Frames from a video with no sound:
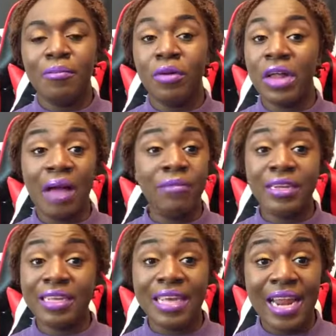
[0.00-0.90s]
But I'm going
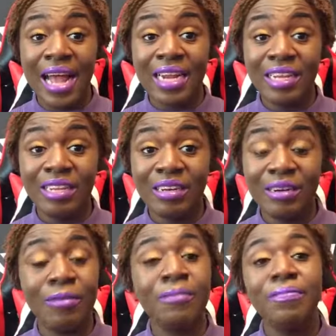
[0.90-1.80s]
to get out of
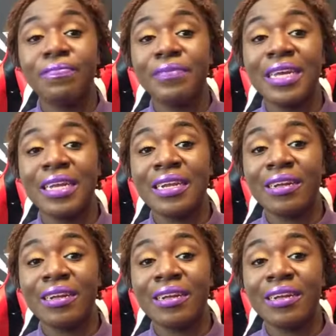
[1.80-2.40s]
here. And